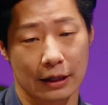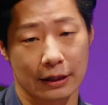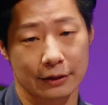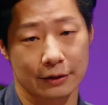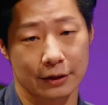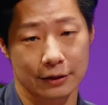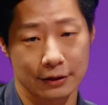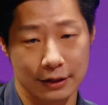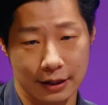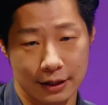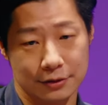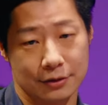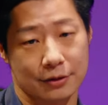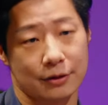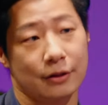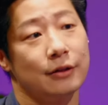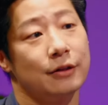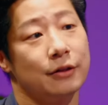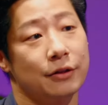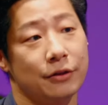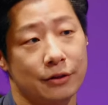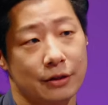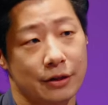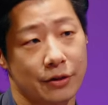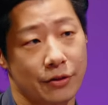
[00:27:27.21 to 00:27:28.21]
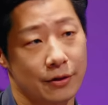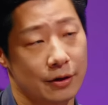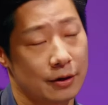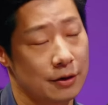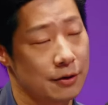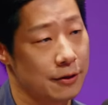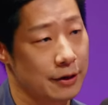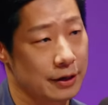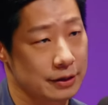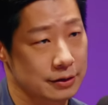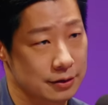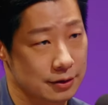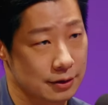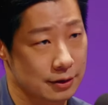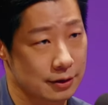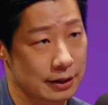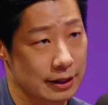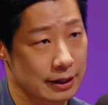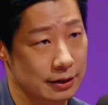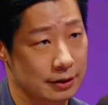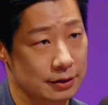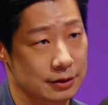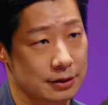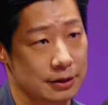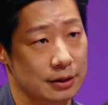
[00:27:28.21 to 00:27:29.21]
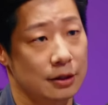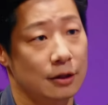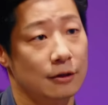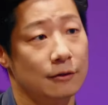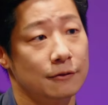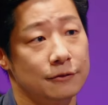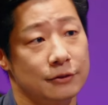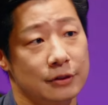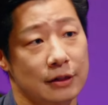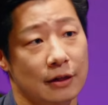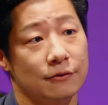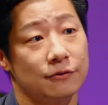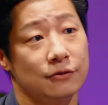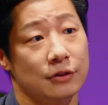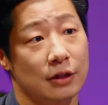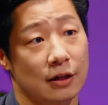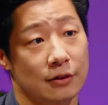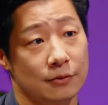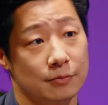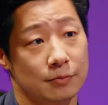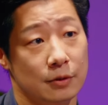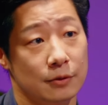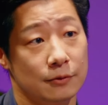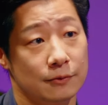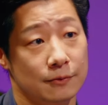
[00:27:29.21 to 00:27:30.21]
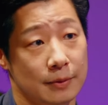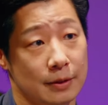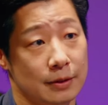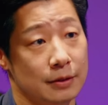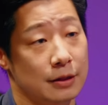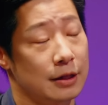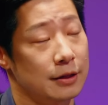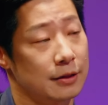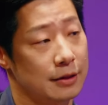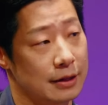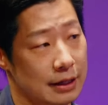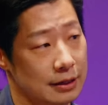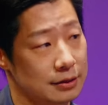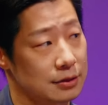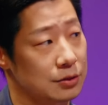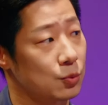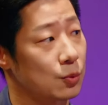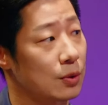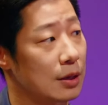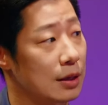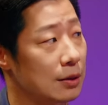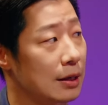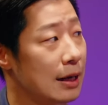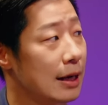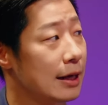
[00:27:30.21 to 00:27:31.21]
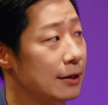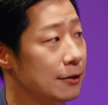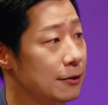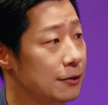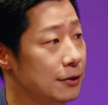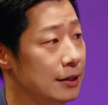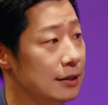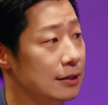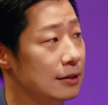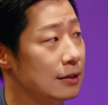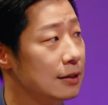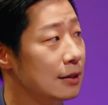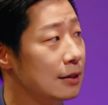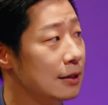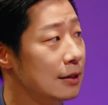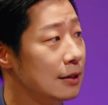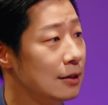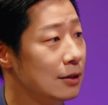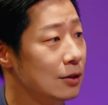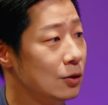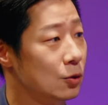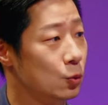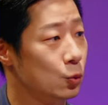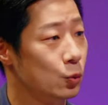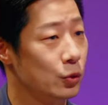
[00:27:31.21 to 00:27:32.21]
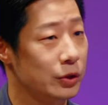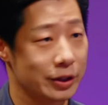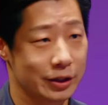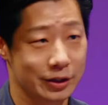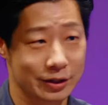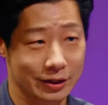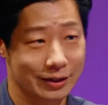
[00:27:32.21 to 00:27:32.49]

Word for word: I think that's the uh, that's the legacy of Sunflower Movement, and that's mm -hmm. what I think we